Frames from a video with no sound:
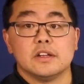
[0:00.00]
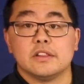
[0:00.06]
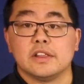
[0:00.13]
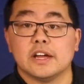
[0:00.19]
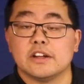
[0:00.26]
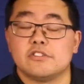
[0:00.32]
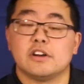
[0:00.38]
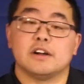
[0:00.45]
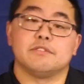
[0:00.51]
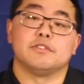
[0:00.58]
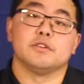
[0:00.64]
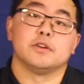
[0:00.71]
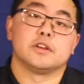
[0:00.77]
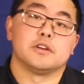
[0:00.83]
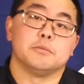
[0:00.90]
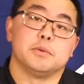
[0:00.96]
That trapped
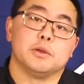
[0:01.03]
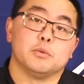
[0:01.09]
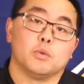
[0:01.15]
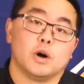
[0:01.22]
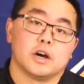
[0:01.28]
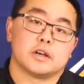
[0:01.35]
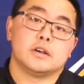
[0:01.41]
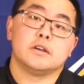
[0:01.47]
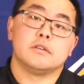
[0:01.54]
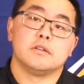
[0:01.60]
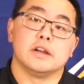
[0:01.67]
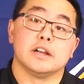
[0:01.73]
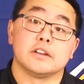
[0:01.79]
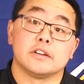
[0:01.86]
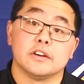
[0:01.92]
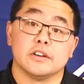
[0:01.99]
fluid could be water
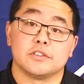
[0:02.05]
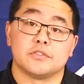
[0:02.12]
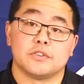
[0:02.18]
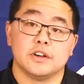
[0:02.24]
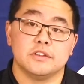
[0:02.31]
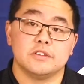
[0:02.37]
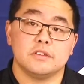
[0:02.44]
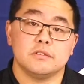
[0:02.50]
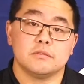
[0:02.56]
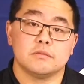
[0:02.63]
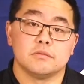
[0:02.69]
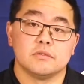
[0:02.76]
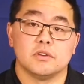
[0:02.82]
and cause freezing,